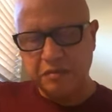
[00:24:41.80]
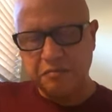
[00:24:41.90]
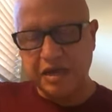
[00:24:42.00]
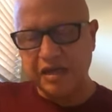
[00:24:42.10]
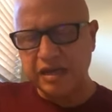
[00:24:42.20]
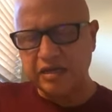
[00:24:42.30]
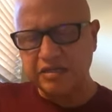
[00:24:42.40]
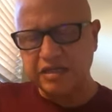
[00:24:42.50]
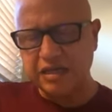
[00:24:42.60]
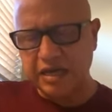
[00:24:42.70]
Perla
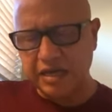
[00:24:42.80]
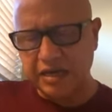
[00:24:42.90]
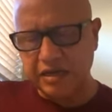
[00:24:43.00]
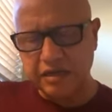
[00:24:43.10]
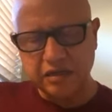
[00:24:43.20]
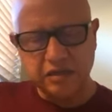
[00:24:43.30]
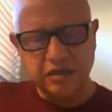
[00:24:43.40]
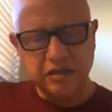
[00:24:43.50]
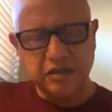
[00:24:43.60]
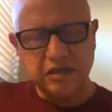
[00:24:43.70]
looked again
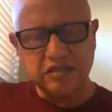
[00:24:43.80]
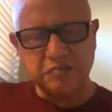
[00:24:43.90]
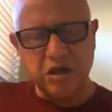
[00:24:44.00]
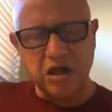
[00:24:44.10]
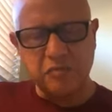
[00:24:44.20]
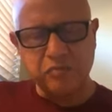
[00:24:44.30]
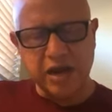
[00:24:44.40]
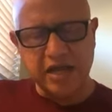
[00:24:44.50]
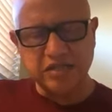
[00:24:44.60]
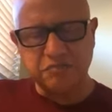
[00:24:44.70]
a small
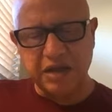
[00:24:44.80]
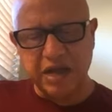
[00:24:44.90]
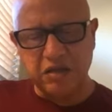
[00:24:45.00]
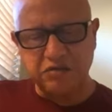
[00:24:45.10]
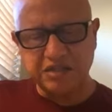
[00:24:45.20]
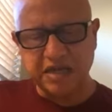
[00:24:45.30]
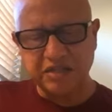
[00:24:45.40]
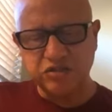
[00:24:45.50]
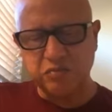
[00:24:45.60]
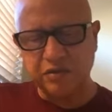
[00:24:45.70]
brass bell was
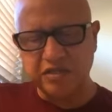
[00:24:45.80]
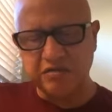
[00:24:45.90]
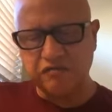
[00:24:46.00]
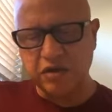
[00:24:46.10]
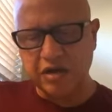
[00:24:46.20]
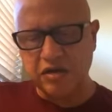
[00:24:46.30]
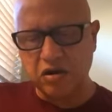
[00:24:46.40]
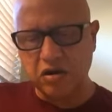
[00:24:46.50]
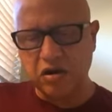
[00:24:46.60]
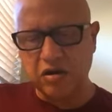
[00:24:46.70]
tied to a piece of red
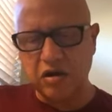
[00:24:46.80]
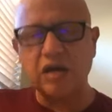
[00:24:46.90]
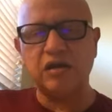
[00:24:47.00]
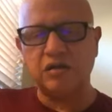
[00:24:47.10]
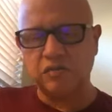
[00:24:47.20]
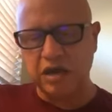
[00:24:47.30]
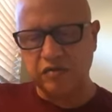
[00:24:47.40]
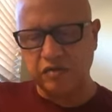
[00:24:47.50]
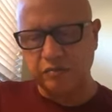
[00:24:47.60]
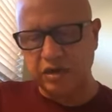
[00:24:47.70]
yarn knotted
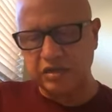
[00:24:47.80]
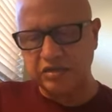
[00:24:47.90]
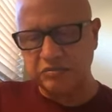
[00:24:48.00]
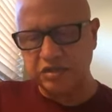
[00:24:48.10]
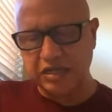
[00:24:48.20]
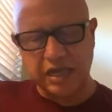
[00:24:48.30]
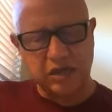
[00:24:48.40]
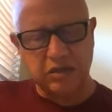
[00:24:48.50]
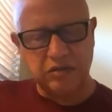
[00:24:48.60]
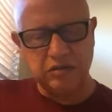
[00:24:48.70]
around the opossum's
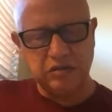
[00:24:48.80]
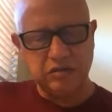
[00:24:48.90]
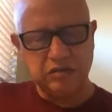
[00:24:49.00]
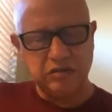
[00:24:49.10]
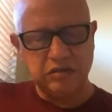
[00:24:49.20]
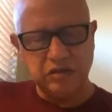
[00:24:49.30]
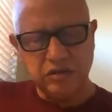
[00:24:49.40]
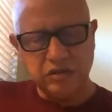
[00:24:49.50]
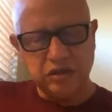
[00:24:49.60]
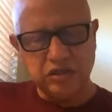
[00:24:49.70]
tail.
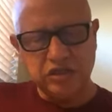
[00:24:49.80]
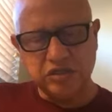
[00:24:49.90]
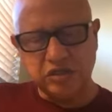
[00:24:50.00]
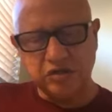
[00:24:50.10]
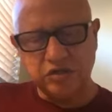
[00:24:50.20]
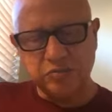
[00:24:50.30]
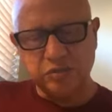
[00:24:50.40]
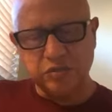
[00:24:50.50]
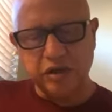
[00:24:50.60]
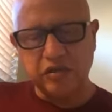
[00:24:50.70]
She took her
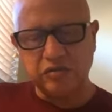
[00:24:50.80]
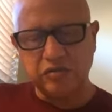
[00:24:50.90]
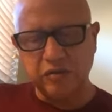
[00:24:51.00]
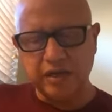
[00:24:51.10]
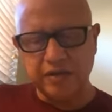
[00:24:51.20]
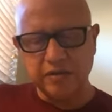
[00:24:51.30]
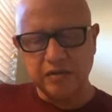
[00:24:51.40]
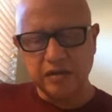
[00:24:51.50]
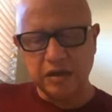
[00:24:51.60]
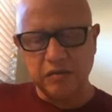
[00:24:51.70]
spoon and threw it,
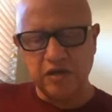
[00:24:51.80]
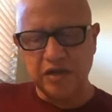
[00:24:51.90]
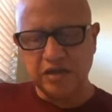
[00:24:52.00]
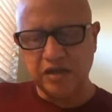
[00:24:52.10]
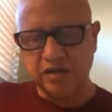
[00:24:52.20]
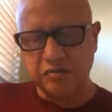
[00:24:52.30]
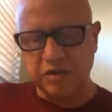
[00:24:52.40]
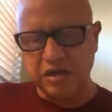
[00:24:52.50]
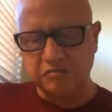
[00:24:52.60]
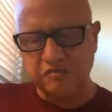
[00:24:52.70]
and when it hit the
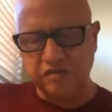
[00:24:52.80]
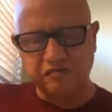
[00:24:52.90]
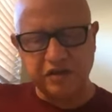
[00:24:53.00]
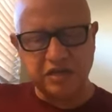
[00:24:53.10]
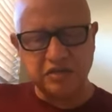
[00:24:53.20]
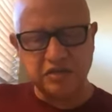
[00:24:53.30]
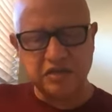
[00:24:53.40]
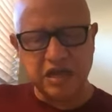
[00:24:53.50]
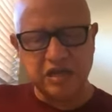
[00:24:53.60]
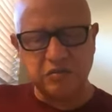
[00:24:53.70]
bottom of the fence,
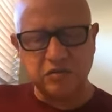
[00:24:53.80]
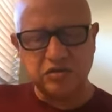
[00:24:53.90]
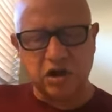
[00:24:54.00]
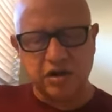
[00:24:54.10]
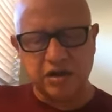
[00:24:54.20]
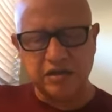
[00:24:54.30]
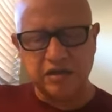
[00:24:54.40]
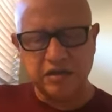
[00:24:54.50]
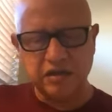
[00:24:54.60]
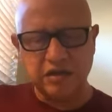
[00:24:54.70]
the animal darted,
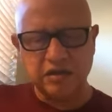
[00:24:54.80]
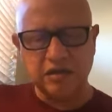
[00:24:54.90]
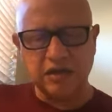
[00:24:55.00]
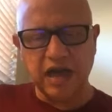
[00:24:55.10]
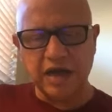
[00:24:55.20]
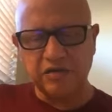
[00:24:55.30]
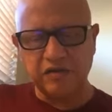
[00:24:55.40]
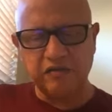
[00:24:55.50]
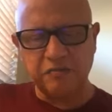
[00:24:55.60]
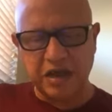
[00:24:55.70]
the clatter
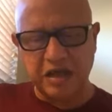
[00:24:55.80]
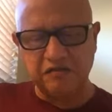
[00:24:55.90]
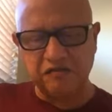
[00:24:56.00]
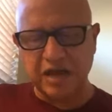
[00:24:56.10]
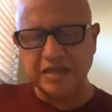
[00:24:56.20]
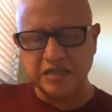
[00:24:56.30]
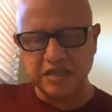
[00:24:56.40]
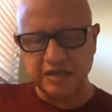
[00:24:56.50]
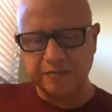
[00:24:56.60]
of the bell frantic.